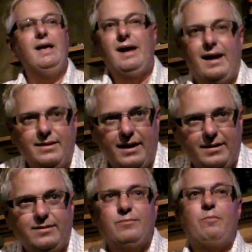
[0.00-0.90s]
And
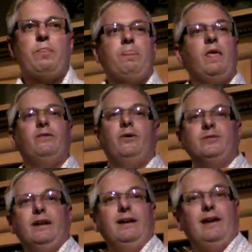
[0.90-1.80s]
then there's
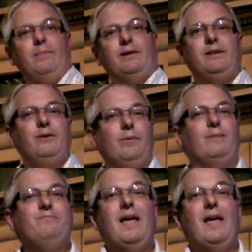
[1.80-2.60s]
an ending I'm not telling you about.